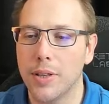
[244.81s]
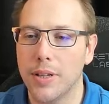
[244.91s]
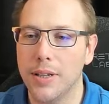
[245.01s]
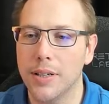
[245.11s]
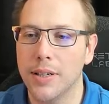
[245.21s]

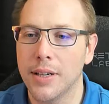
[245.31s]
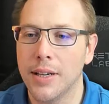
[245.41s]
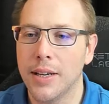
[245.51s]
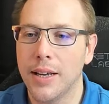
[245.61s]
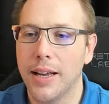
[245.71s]
it,
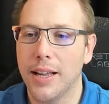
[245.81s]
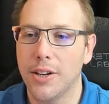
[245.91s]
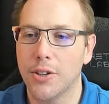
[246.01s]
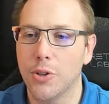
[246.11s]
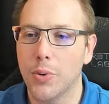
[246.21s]
and
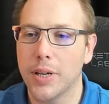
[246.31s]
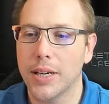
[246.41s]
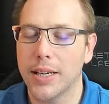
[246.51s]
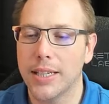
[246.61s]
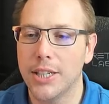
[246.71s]
you're doing it
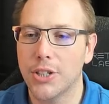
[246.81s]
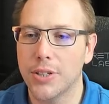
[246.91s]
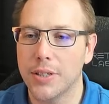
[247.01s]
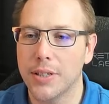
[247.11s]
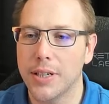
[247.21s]
in addition.